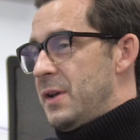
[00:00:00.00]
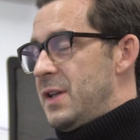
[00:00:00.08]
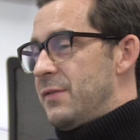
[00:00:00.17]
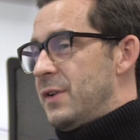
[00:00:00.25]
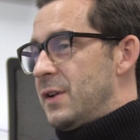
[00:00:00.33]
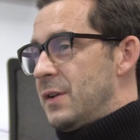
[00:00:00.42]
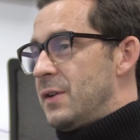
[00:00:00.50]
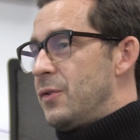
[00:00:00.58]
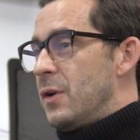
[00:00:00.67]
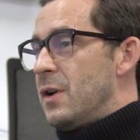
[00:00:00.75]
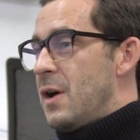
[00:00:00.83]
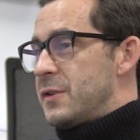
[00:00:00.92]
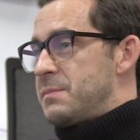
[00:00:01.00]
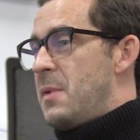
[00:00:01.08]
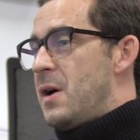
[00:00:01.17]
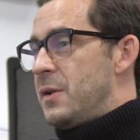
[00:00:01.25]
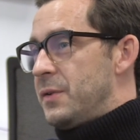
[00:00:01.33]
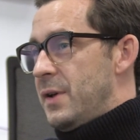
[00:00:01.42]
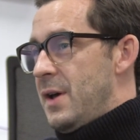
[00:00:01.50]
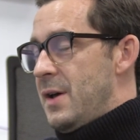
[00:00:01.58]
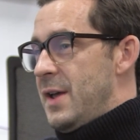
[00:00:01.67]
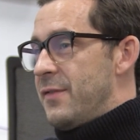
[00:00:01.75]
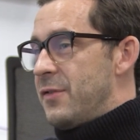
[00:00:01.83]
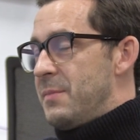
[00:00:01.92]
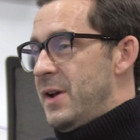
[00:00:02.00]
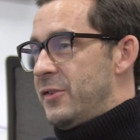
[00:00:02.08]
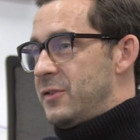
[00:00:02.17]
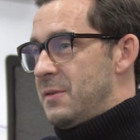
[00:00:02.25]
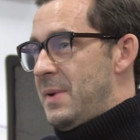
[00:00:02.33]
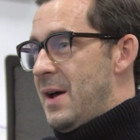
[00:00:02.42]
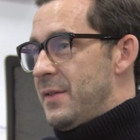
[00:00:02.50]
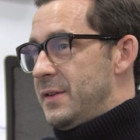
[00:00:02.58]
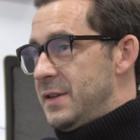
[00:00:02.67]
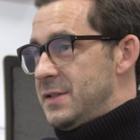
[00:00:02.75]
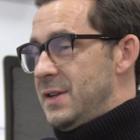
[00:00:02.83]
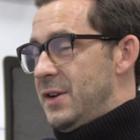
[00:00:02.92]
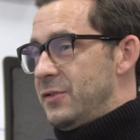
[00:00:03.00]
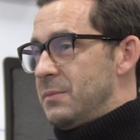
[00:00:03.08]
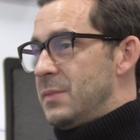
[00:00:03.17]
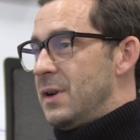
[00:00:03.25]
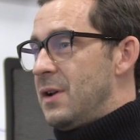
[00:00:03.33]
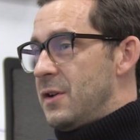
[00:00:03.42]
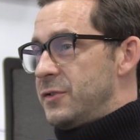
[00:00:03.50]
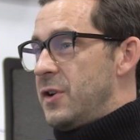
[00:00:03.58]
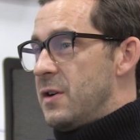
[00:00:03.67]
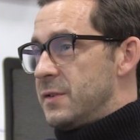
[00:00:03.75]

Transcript: by giving not last mile uh, information about the destination but last